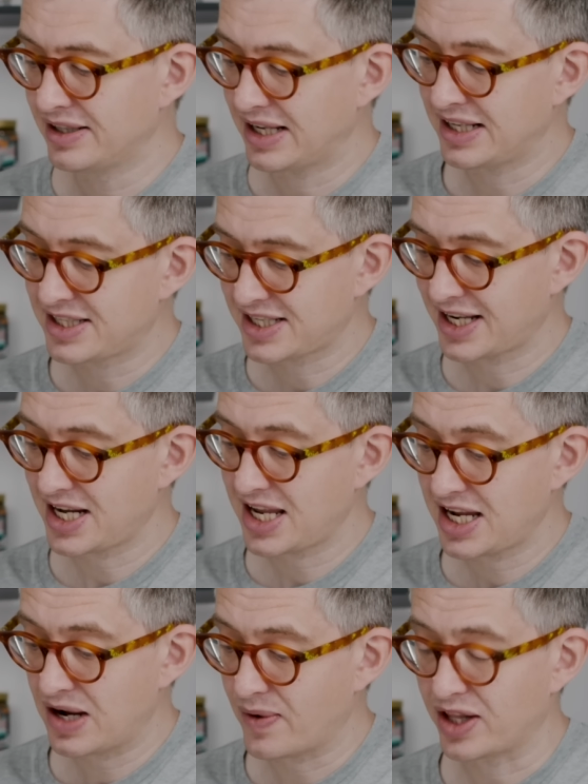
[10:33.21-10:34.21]
Inside
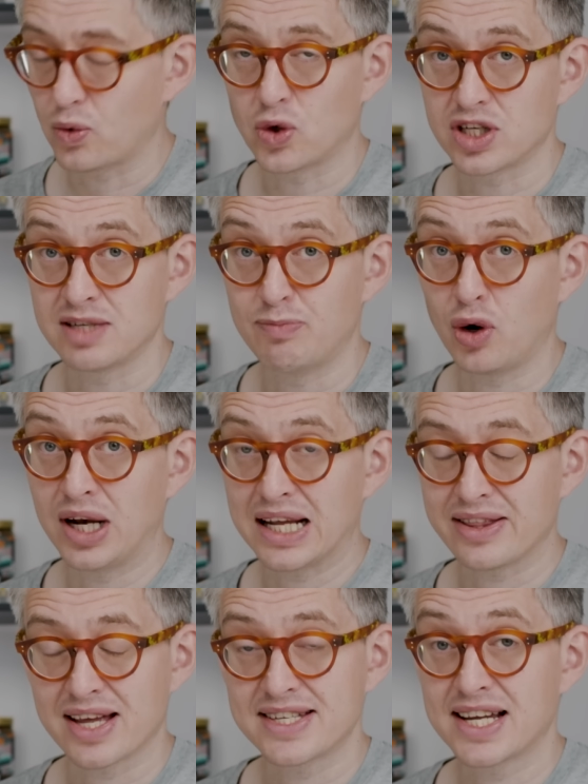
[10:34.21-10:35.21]
here, where the water's boiling
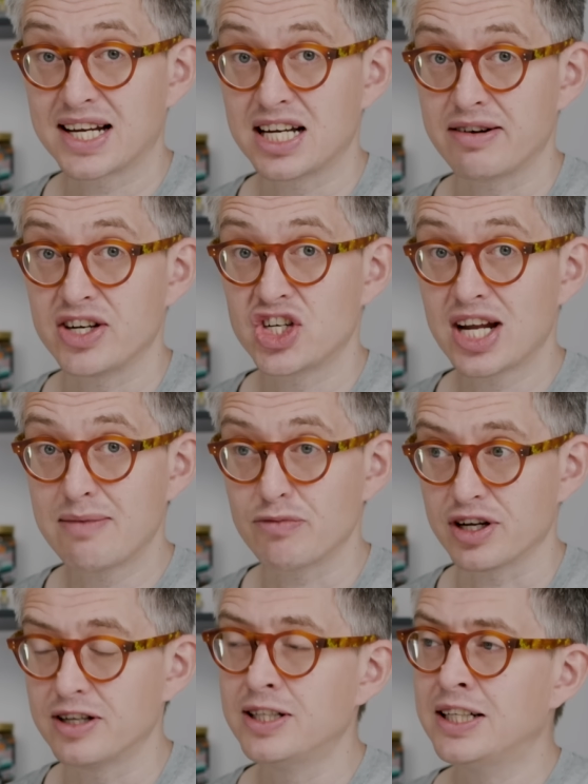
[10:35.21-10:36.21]
in that secondary
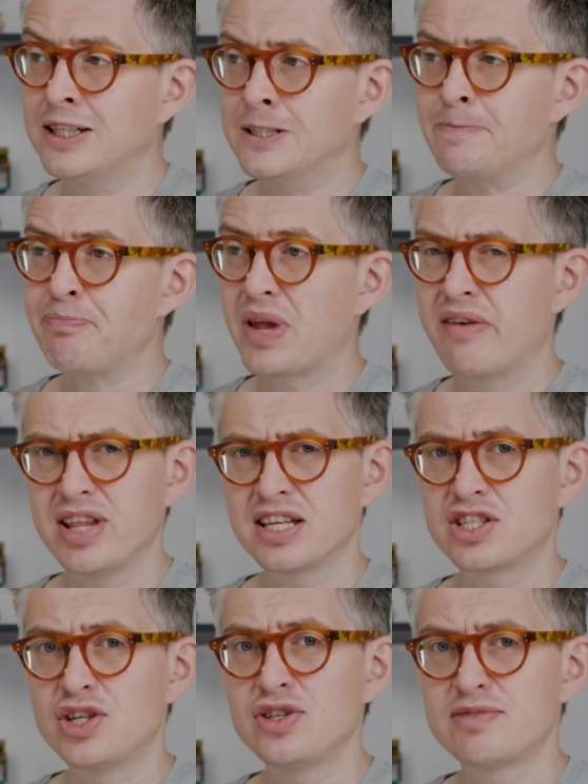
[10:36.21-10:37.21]
chamber,
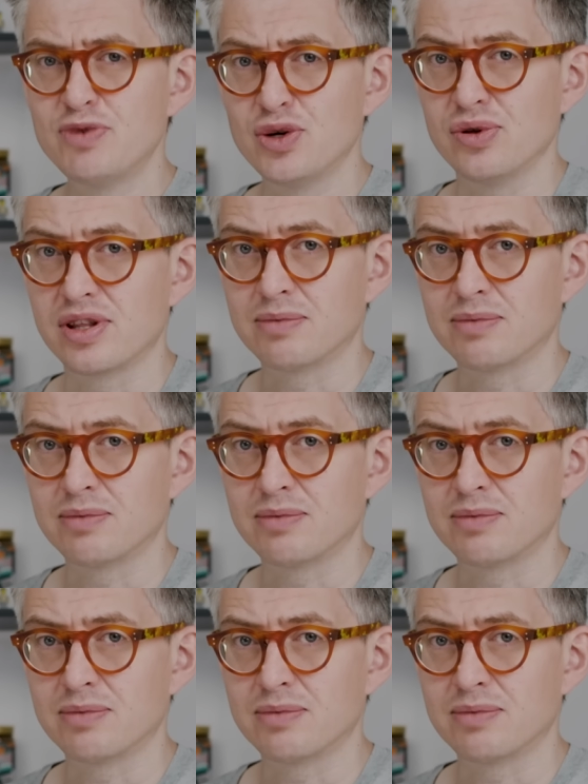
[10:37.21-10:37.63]
everything's too smooth.